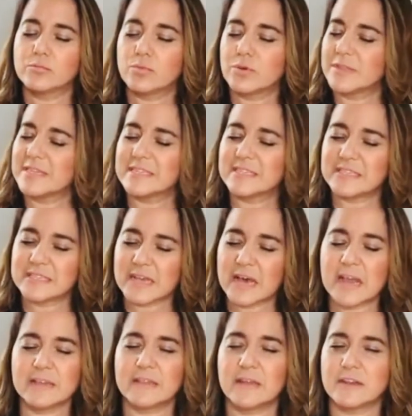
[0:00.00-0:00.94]
we
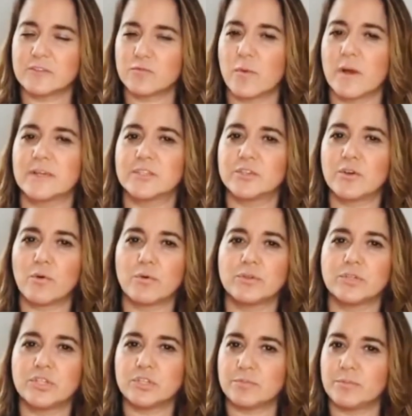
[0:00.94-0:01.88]
decide that it was
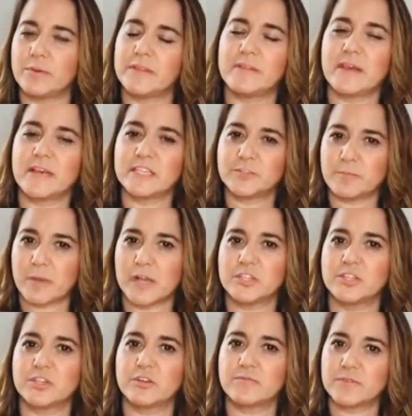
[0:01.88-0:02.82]
going to be the
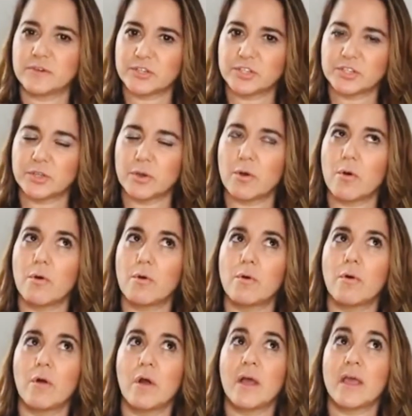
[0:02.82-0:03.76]
expansion of our
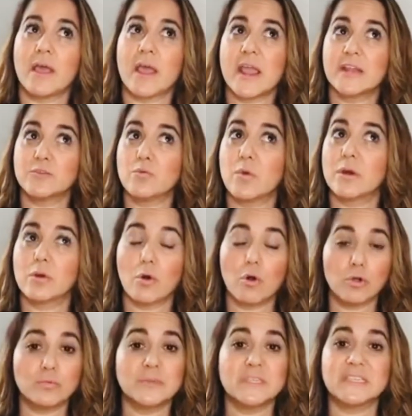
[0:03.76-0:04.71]
soul and we're
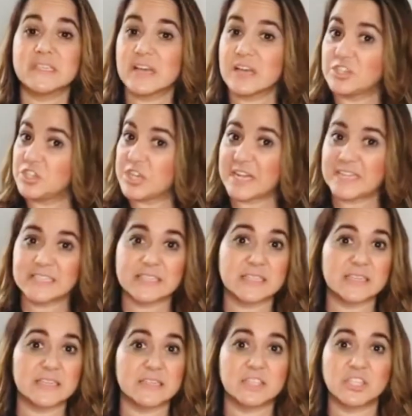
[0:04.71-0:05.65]
always
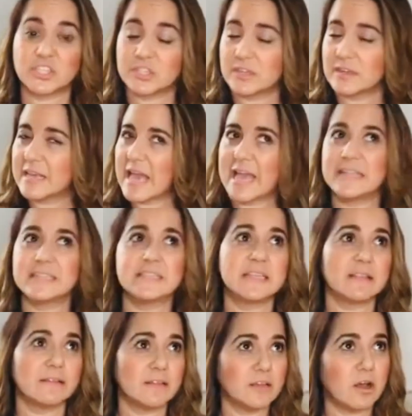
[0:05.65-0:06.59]
adjusting
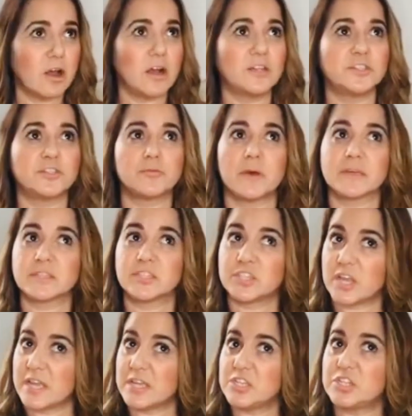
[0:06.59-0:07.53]
canceling contracts
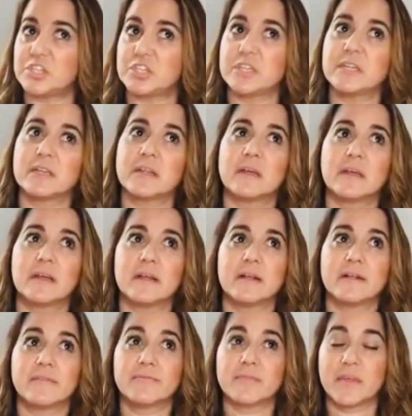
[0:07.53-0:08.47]
changing
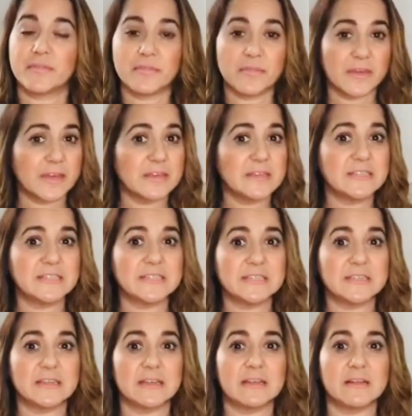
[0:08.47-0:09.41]
the things